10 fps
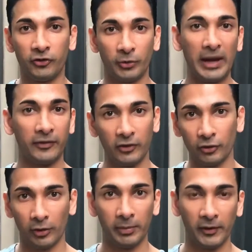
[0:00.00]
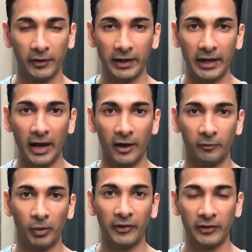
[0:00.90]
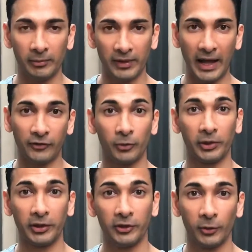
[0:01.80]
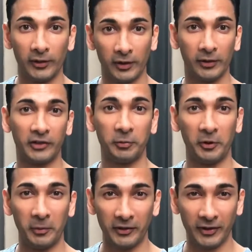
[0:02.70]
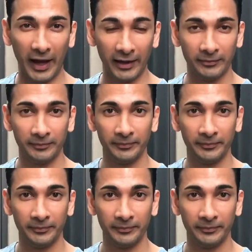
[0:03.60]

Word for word: strength and durability of breast implants, so we're going to do a little experiment today.